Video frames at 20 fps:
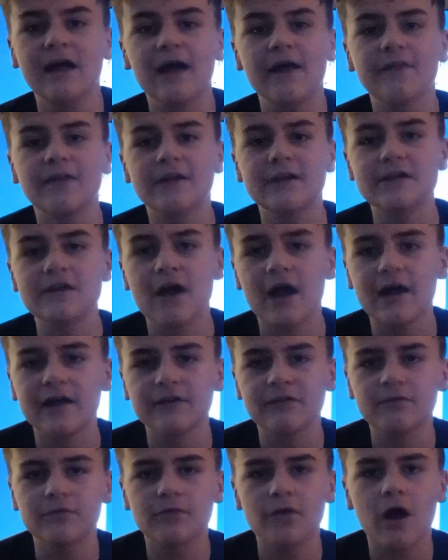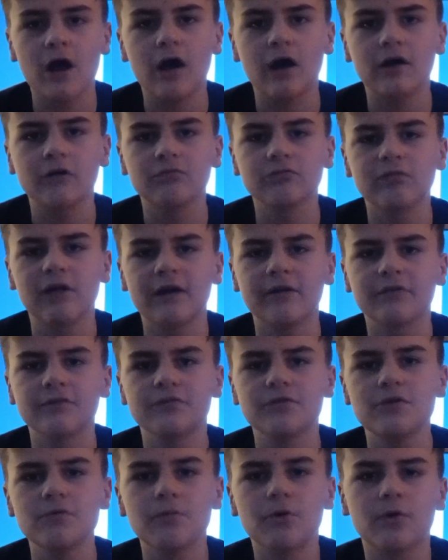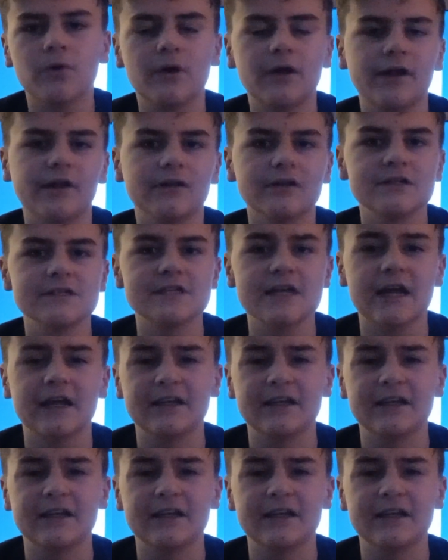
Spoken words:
then you head round a few more hills,